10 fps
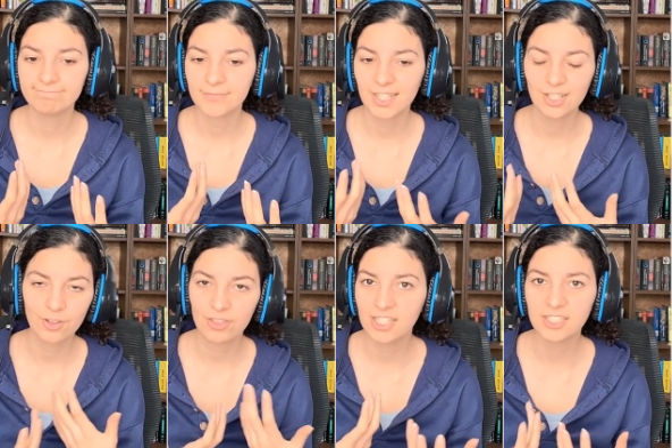
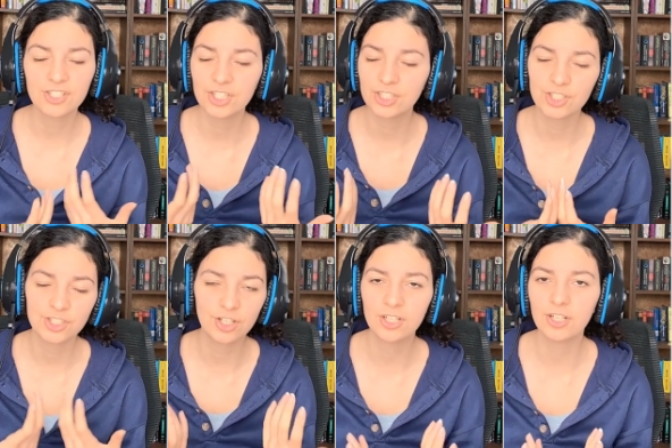she's
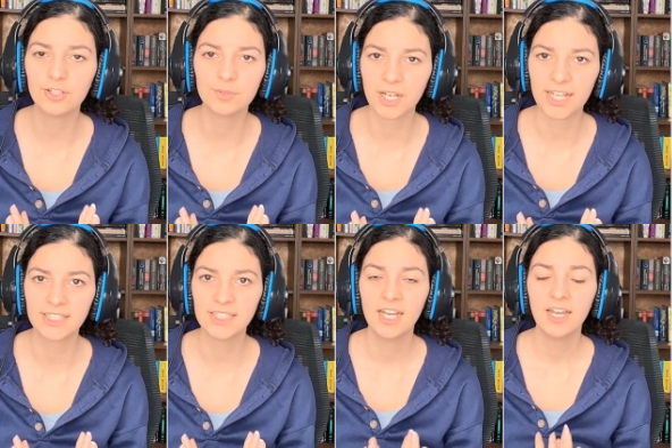not in a good
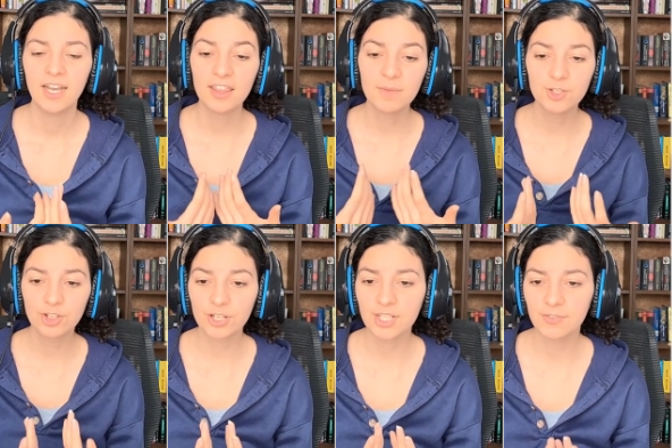place. In the
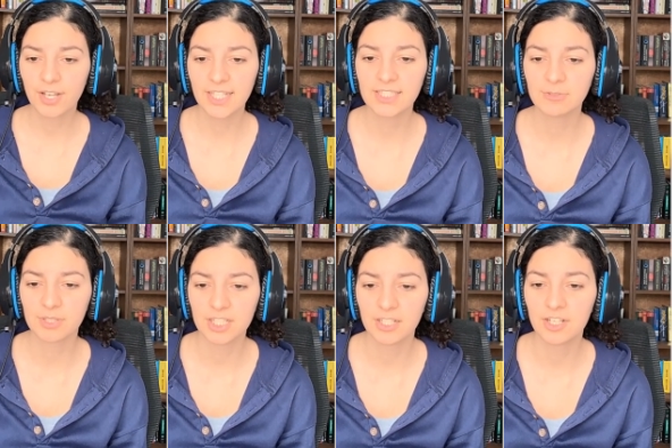majority of cases, when
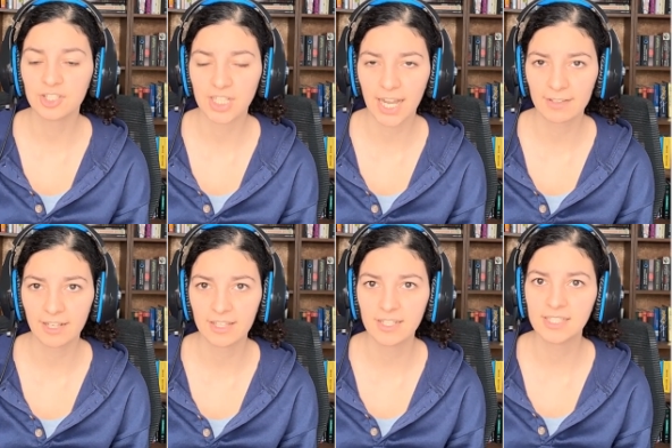teenagers act
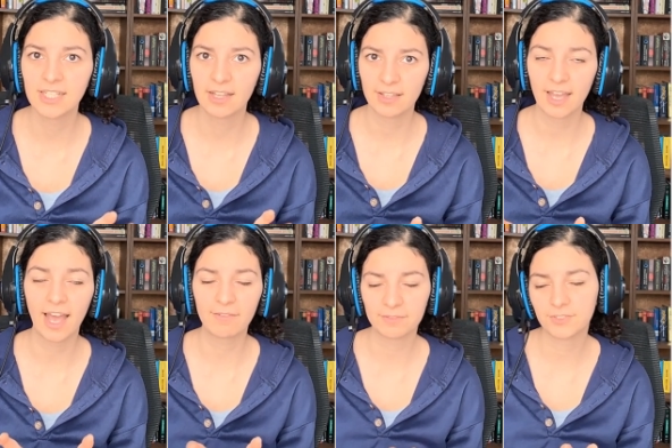like this, that they
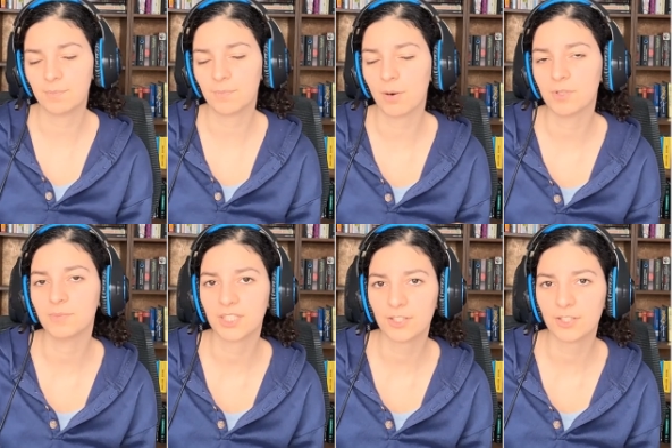have some problems at